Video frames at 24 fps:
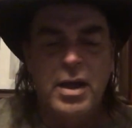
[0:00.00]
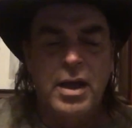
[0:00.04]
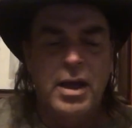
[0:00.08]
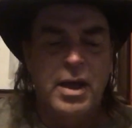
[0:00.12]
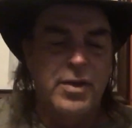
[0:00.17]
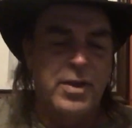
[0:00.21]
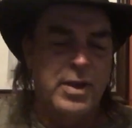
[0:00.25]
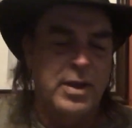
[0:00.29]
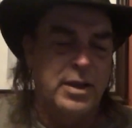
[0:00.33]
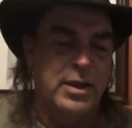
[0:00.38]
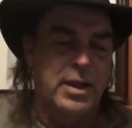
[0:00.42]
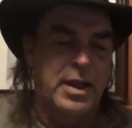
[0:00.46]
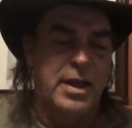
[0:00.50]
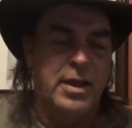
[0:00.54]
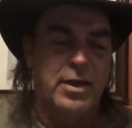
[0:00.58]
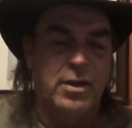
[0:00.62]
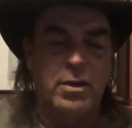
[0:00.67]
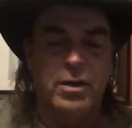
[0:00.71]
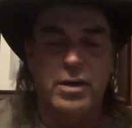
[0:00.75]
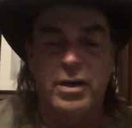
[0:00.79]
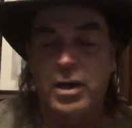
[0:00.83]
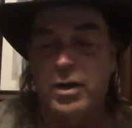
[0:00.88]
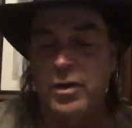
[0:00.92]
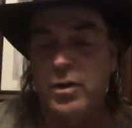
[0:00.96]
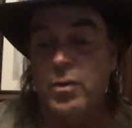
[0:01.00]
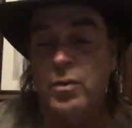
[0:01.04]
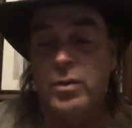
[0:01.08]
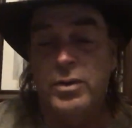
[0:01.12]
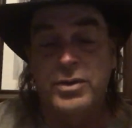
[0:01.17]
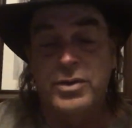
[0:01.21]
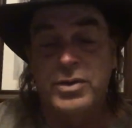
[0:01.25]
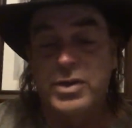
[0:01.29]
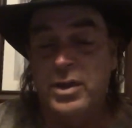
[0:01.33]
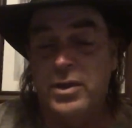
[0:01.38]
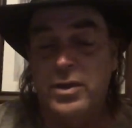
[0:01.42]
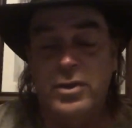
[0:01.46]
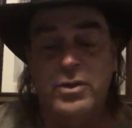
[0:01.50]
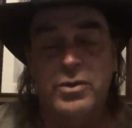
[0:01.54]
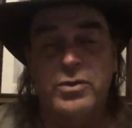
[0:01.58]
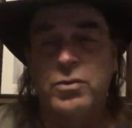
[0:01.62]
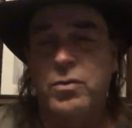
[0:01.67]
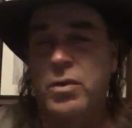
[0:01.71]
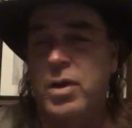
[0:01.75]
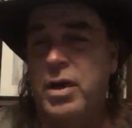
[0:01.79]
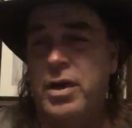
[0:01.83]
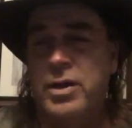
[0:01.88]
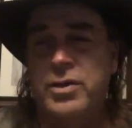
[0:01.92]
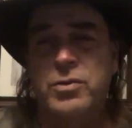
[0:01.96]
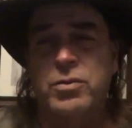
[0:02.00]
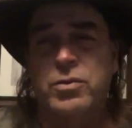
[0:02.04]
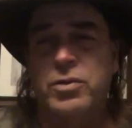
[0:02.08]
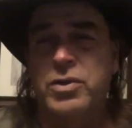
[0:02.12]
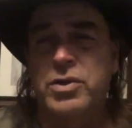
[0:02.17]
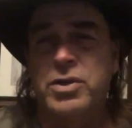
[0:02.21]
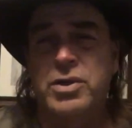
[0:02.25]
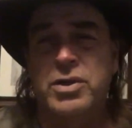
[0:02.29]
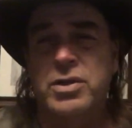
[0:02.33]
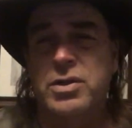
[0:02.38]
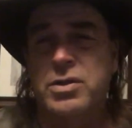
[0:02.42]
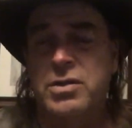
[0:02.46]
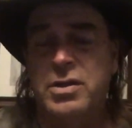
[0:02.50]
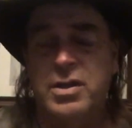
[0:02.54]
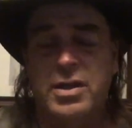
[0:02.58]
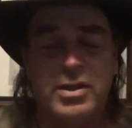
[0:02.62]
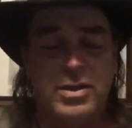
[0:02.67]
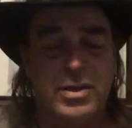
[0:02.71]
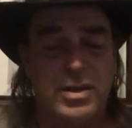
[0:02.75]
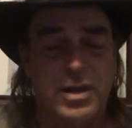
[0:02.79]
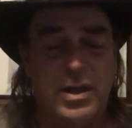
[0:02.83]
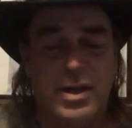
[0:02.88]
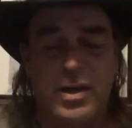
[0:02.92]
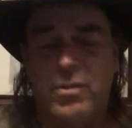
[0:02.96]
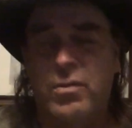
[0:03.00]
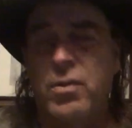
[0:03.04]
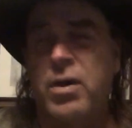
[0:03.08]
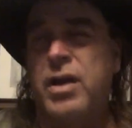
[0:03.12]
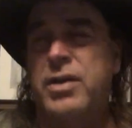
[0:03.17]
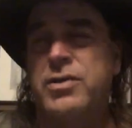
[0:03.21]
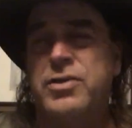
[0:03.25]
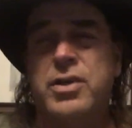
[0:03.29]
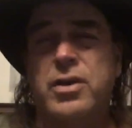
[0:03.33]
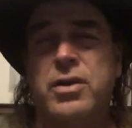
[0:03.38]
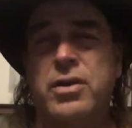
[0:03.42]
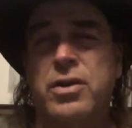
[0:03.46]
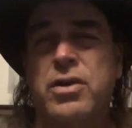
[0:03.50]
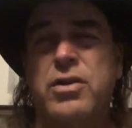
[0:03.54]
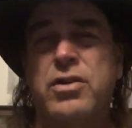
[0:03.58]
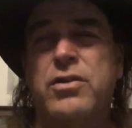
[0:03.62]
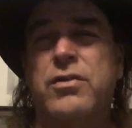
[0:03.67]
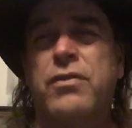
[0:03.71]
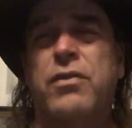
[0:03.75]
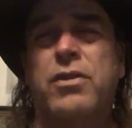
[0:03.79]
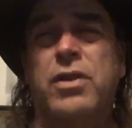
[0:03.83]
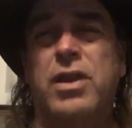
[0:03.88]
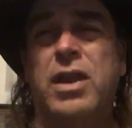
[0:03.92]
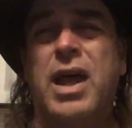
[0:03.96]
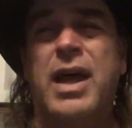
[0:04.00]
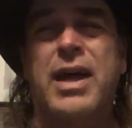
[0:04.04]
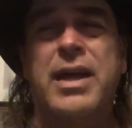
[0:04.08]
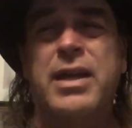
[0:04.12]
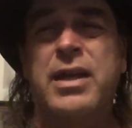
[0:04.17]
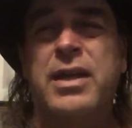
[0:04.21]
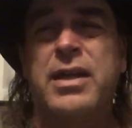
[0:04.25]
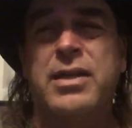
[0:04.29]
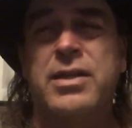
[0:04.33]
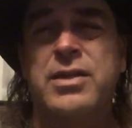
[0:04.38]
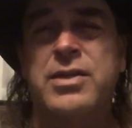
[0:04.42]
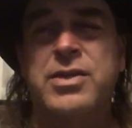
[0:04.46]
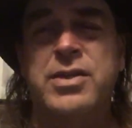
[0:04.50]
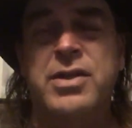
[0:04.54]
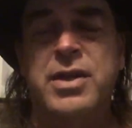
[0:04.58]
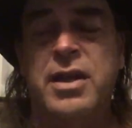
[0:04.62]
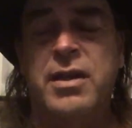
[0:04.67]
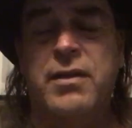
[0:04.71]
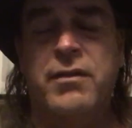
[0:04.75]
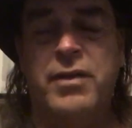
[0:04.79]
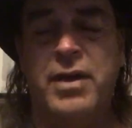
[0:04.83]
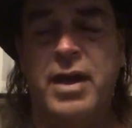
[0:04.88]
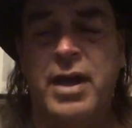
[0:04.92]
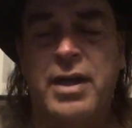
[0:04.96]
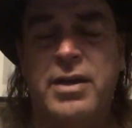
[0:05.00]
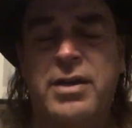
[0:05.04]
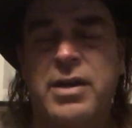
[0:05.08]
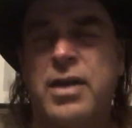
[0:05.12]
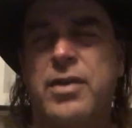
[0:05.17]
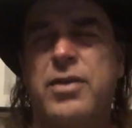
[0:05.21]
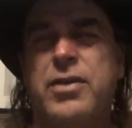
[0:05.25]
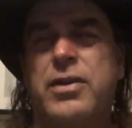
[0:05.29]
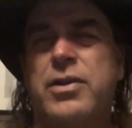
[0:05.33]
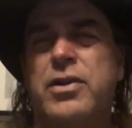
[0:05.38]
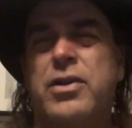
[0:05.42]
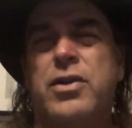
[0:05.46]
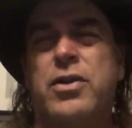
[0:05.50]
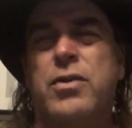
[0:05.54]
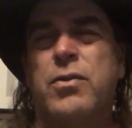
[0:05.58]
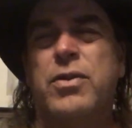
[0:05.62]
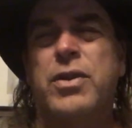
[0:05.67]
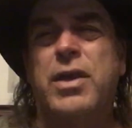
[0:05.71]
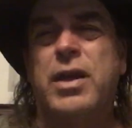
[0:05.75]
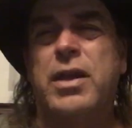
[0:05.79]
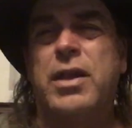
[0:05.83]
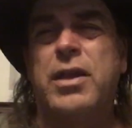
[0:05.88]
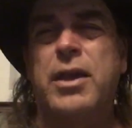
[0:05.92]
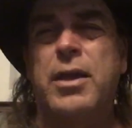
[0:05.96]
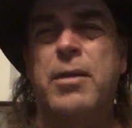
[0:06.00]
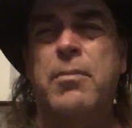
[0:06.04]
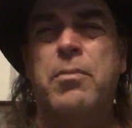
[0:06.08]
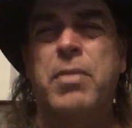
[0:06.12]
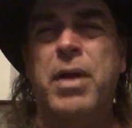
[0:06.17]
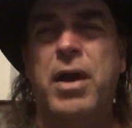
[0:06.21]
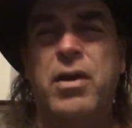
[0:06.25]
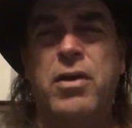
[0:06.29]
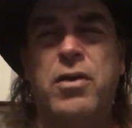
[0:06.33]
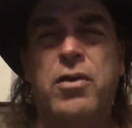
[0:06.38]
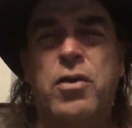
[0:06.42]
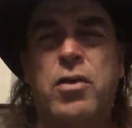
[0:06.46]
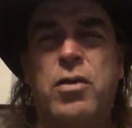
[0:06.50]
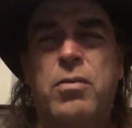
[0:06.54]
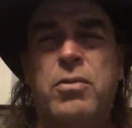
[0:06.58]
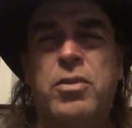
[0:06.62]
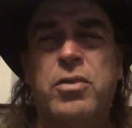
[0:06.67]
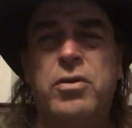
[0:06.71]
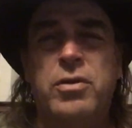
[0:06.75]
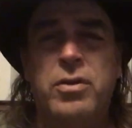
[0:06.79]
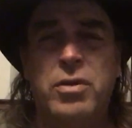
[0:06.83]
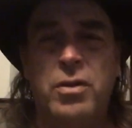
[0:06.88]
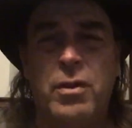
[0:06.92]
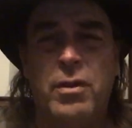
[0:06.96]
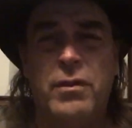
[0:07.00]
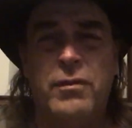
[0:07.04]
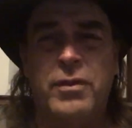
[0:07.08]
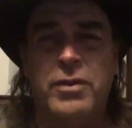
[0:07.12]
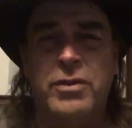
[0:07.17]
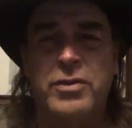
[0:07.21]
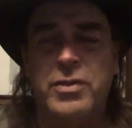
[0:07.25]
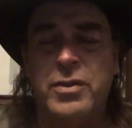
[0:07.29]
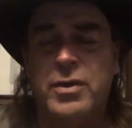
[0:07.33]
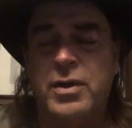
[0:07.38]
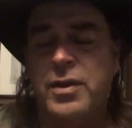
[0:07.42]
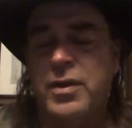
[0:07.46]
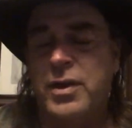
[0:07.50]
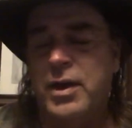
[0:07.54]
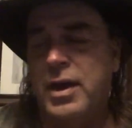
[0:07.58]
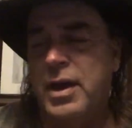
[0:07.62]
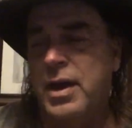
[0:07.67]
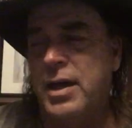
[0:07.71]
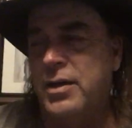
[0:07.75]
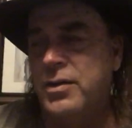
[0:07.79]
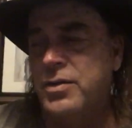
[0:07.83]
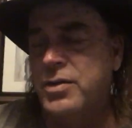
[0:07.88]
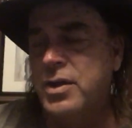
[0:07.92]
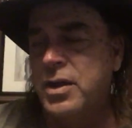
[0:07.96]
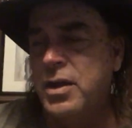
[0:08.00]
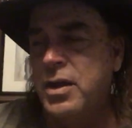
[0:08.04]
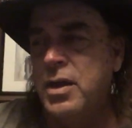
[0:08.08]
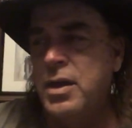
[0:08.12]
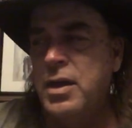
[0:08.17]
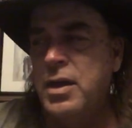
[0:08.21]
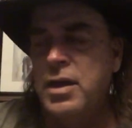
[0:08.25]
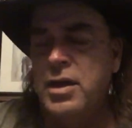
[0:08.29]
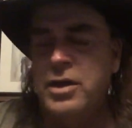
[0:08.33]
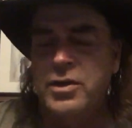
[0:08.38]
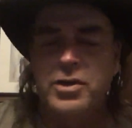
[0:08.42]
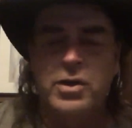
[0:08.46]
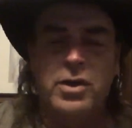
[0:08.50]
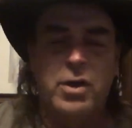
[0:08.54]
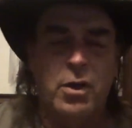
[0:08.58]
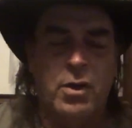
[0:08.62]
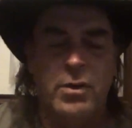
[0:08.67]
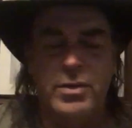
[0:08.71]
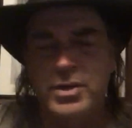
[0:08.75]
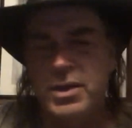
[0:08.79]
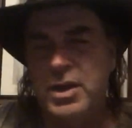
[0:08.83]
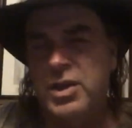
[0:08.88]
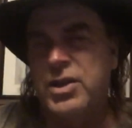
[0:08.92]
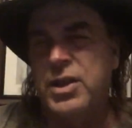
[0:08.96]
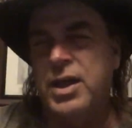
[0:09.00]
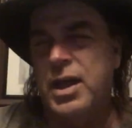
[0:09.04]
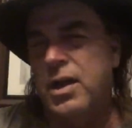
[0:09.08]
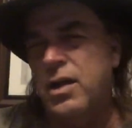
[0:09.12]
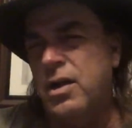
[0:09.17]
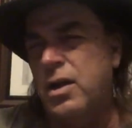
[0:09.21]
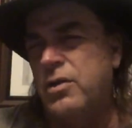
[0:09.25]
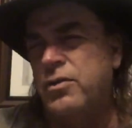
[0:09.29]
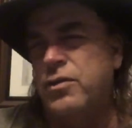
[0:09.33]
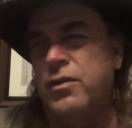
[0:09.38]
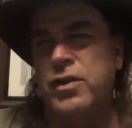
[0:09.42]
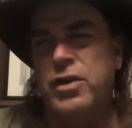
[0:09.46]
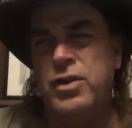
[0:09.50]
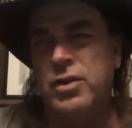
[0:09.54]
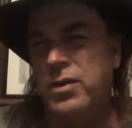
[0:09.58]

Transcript: And then later another one said those rods were just these lead rods that are used for lighting and stuff. It had nothing to do with anything paranormal or UFOs or anything else. So you always get that contrary.